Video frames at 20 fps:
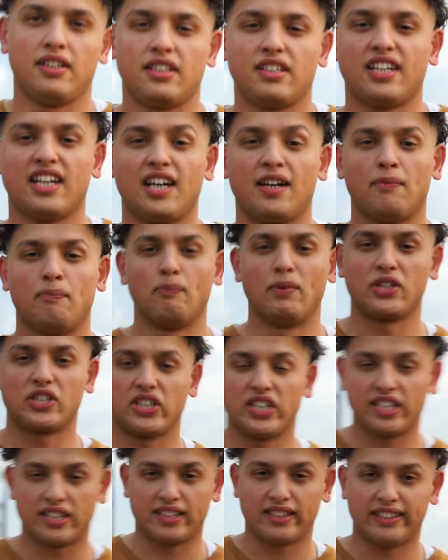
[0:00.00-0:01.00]
yeah, make sure
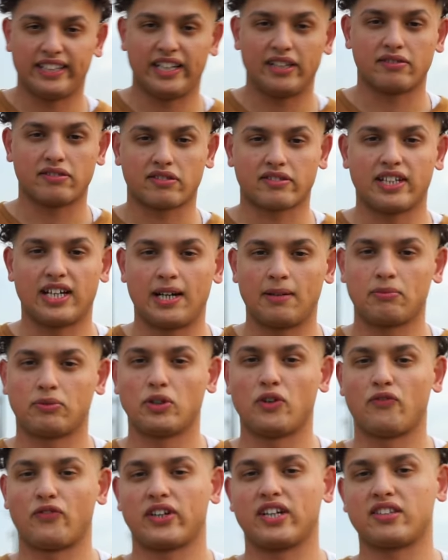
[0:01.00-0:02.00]
you hit the like, subscribe.
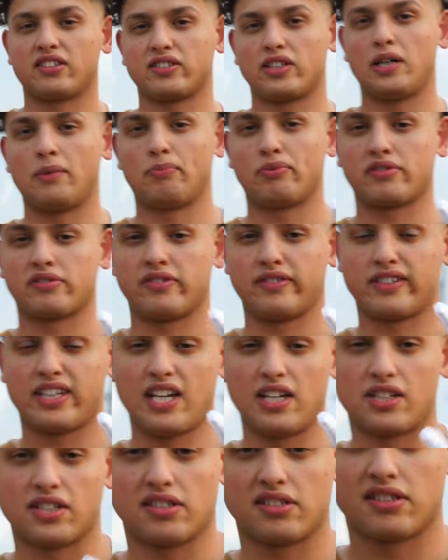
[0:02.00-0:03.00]
Don't forget to on post
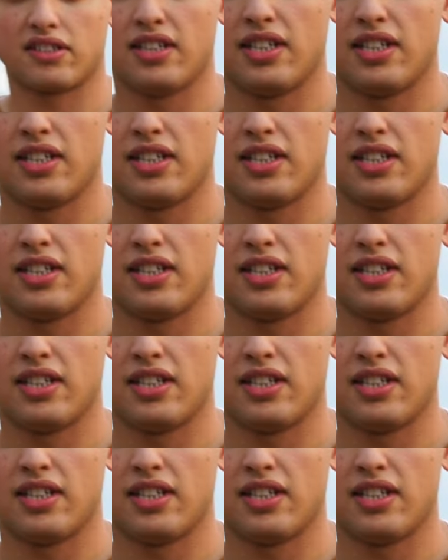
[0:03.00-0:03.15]
notifications.